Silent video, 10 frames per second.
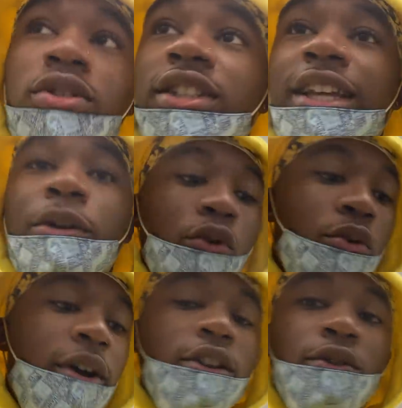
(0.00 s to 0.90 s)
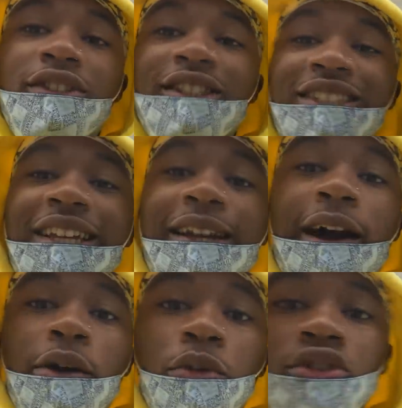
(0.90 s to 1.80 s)
because like, what do I do? Is this is like
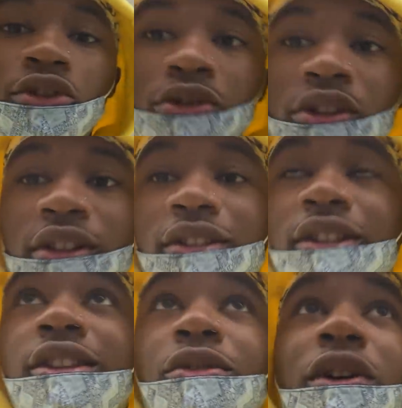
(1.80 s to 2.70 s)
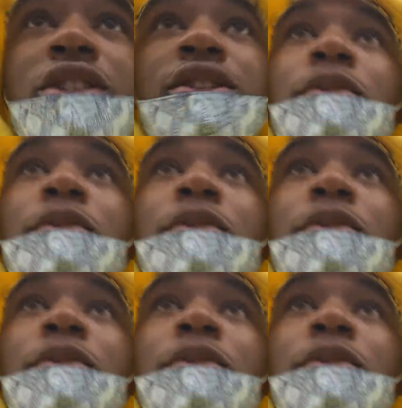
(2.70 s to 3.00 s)
awkward to go to the to the register